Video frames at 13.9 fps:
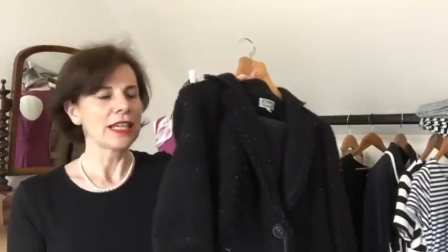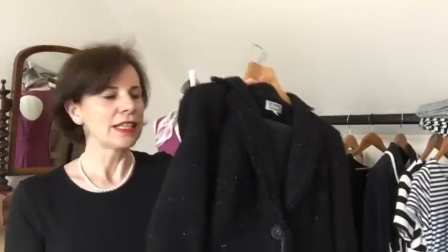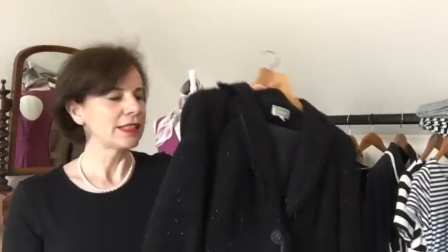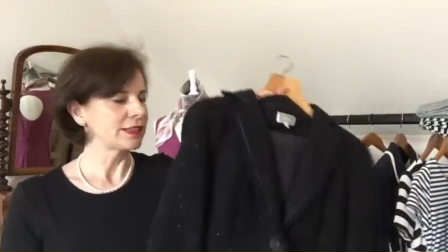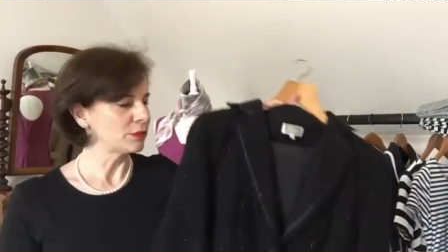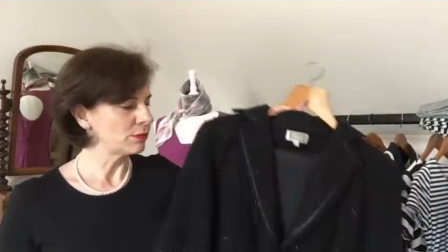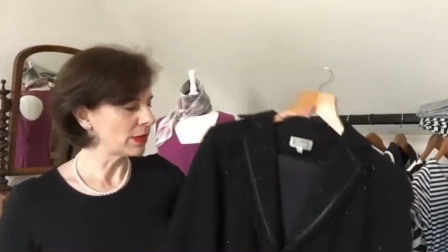
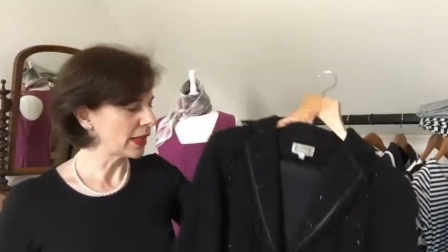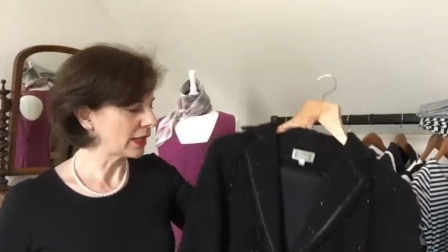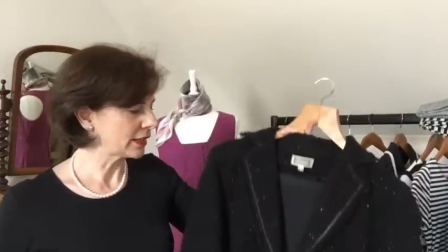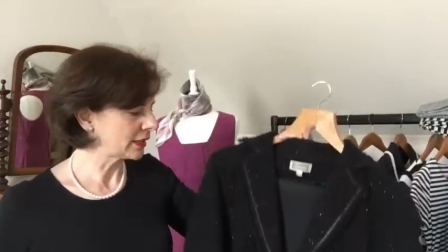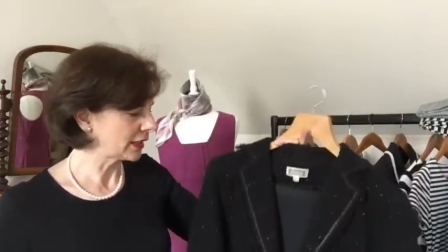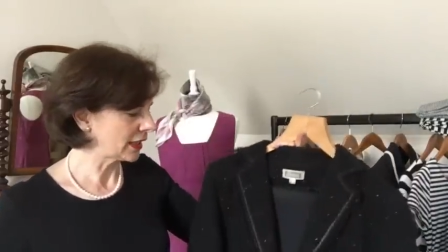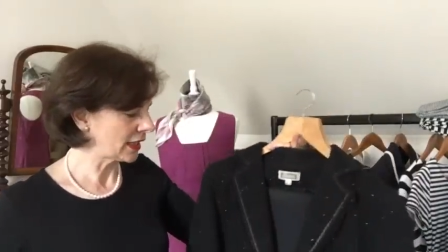It's in
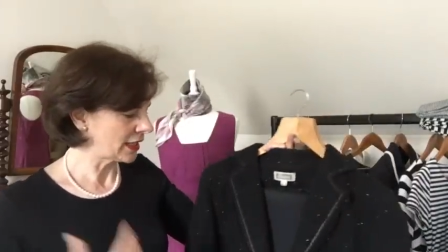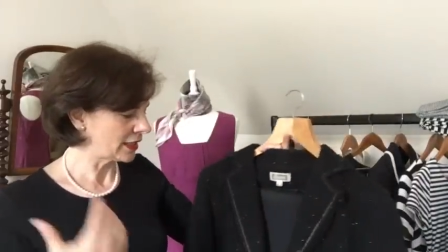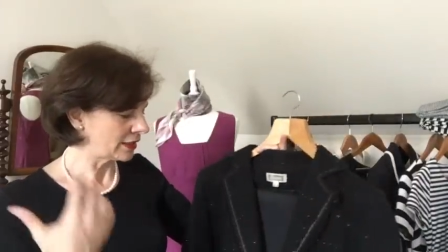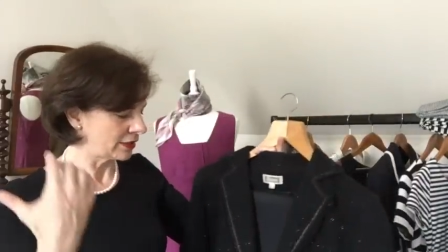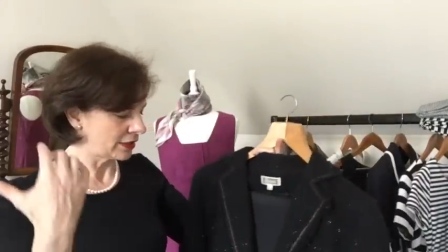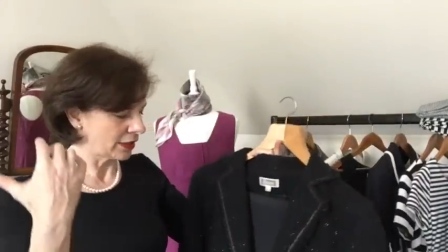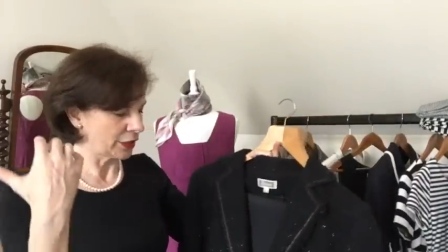black
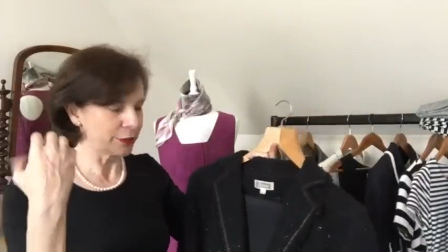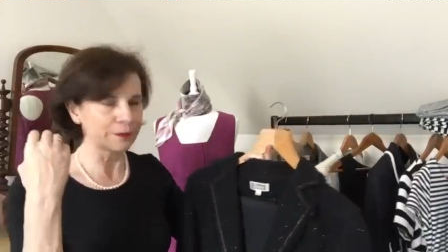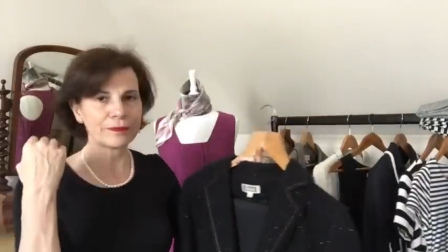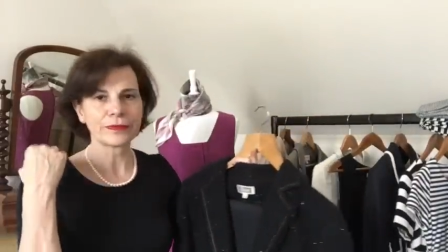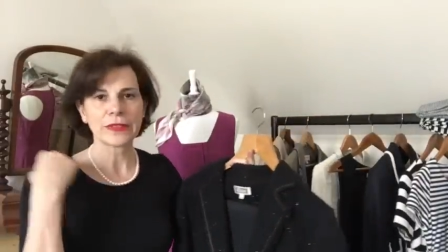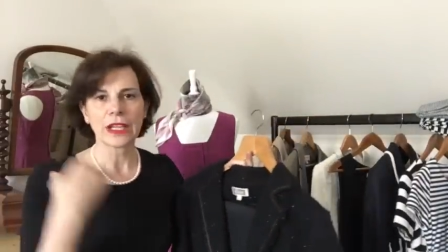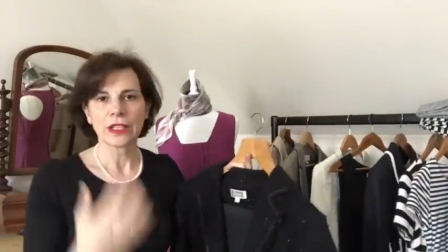and
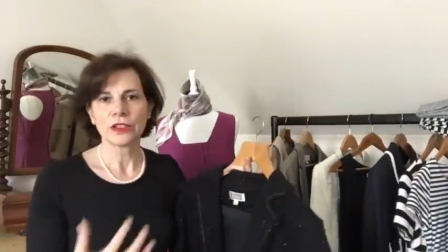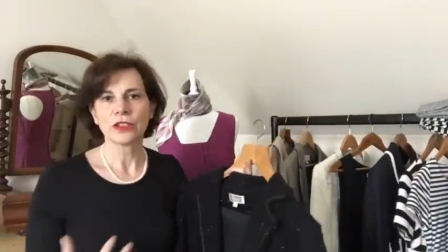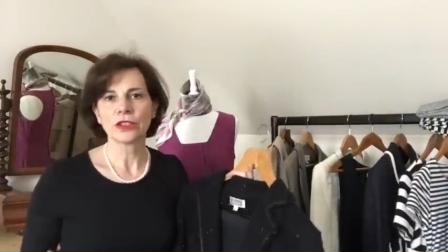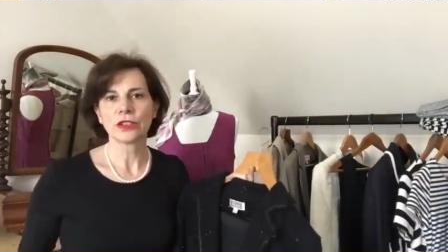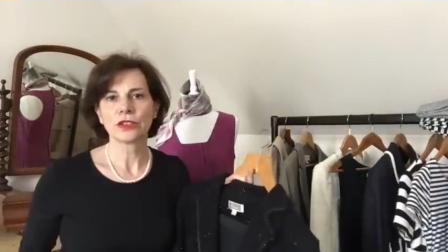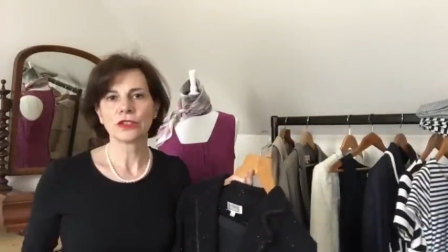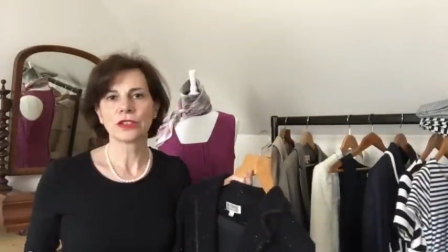um, you
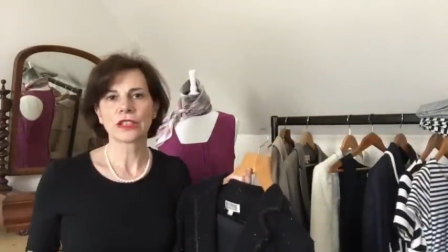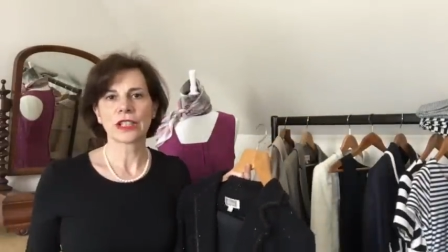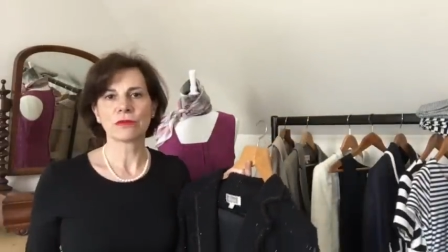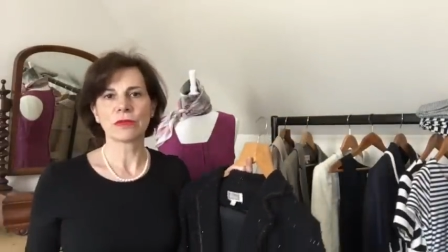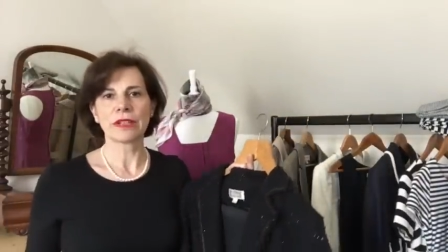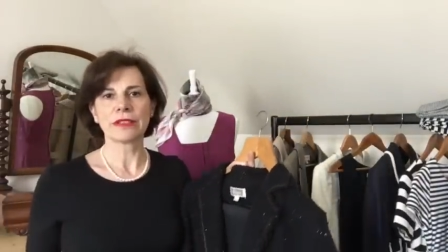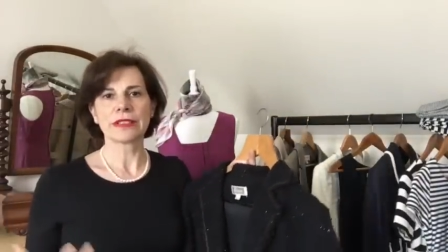know, you
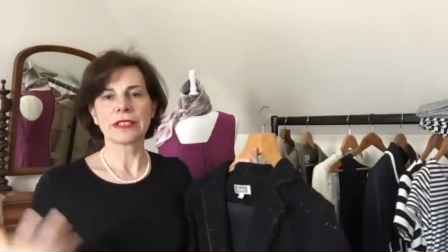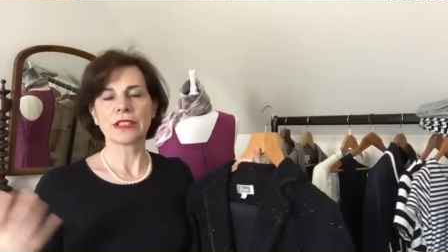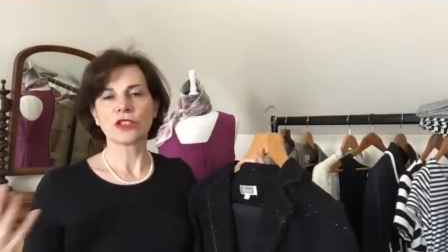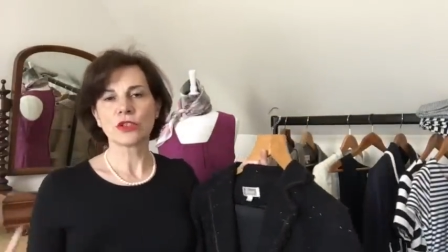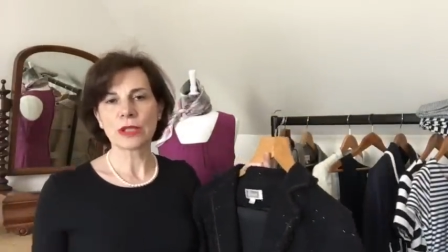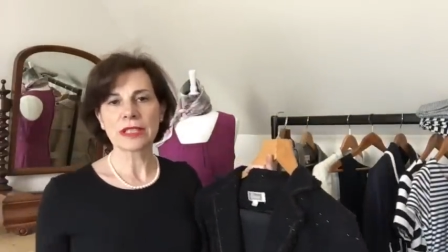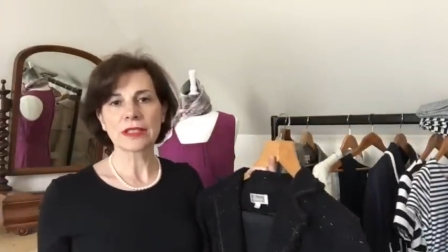can wear it
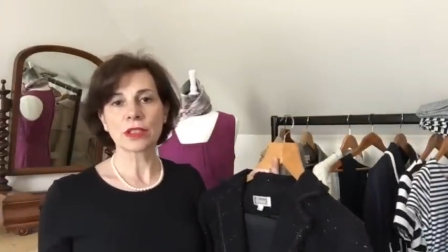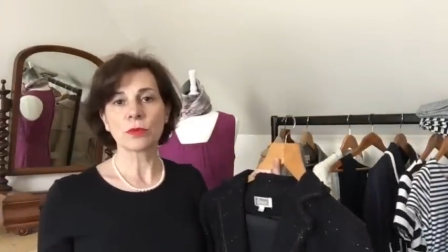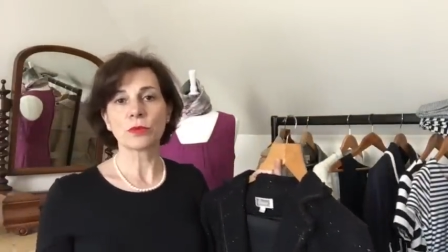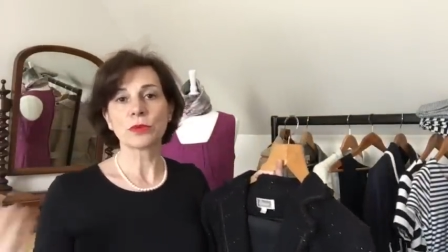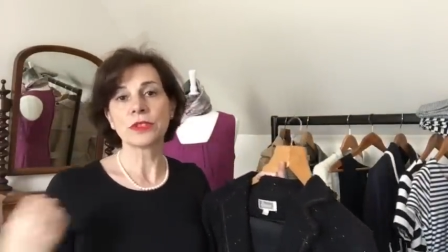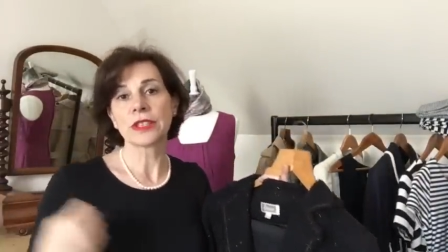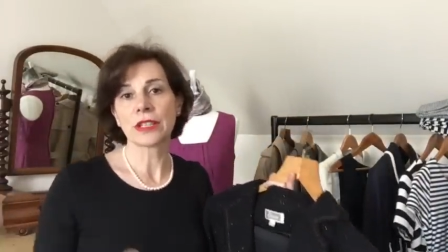dressed
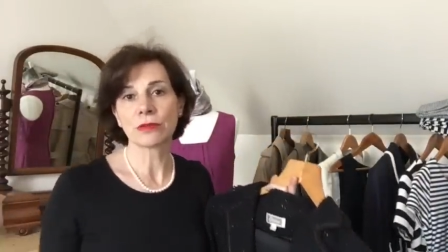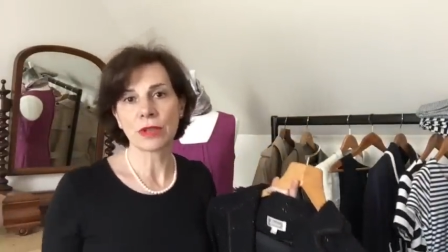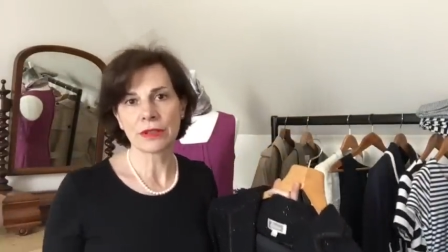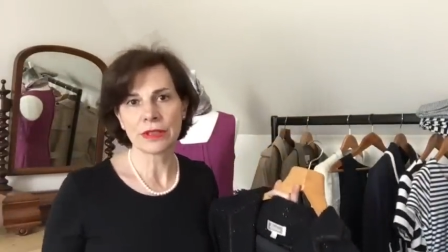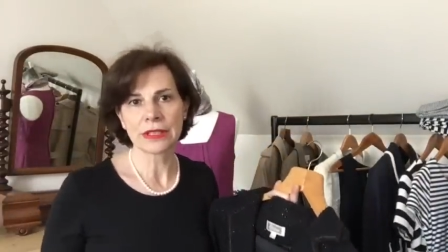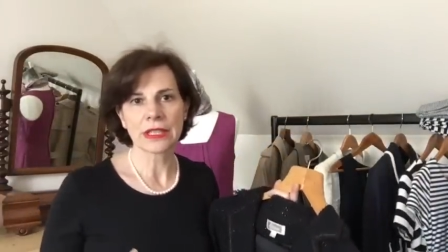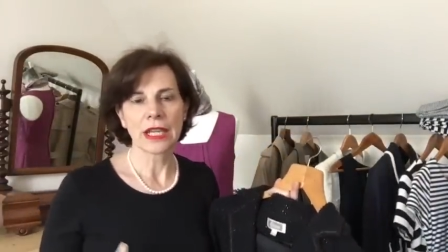up or you can
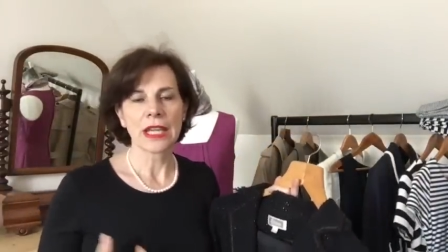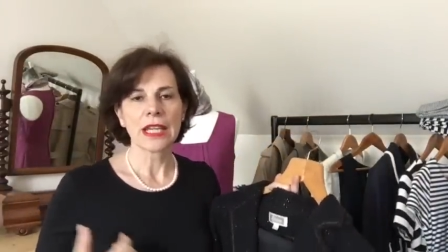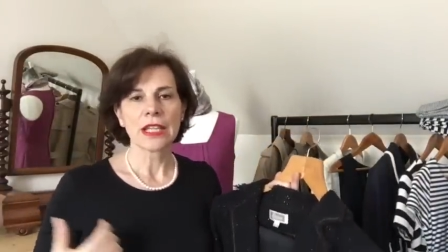wear it